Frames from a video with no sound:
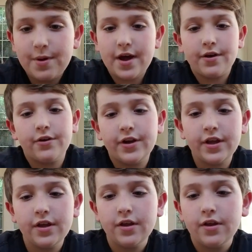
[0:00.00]

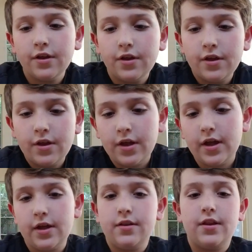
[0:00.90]
battery.
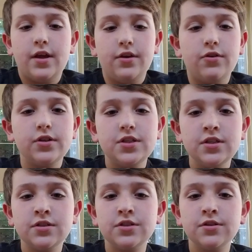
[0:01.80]
And then you can see
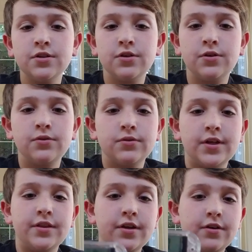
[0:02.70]
a 0
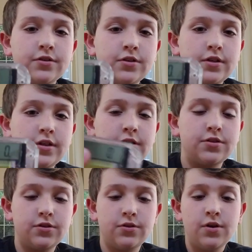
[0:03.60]
right there is on it.
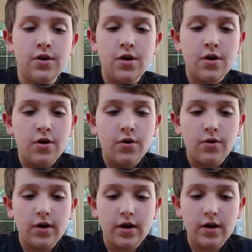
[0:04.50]
So
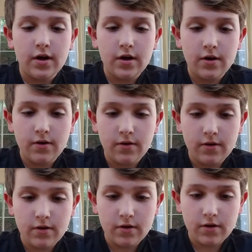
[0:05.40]
I
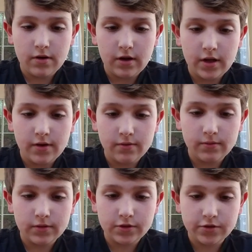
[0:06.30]
don't
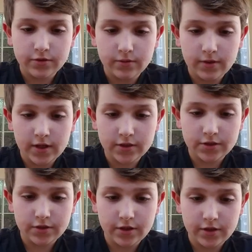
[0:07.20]
want you to
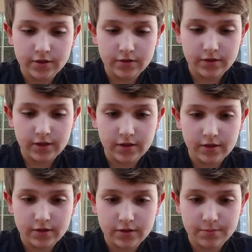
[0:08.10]
watch this. Okay,
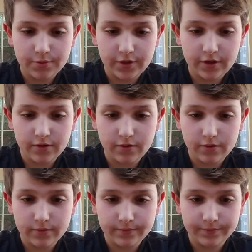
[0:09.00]
this is pretty cool.